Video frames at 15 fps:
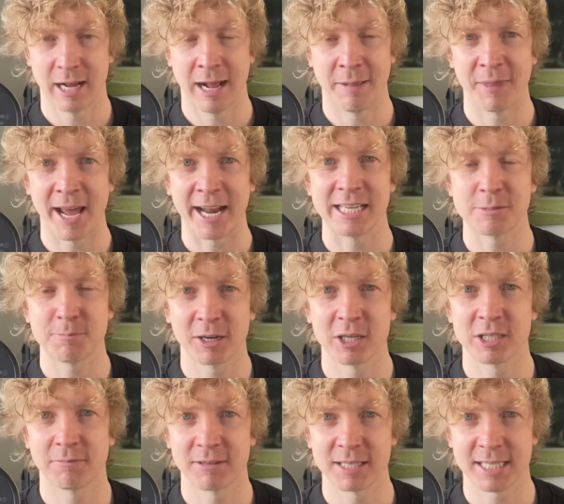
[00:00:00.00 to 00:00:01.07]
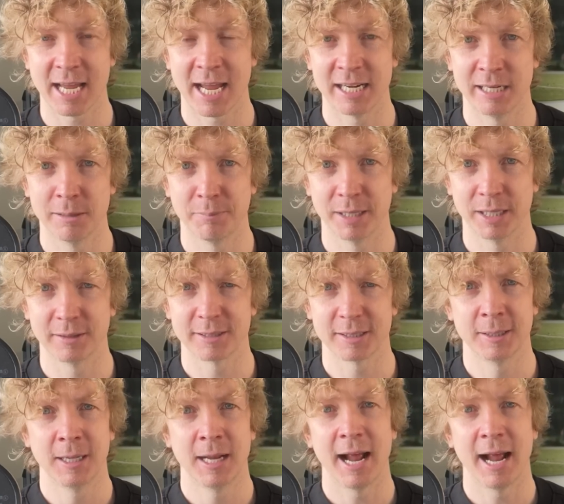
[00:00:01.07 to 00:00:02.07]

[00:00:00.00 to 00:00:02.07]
And that is because of the stadium build.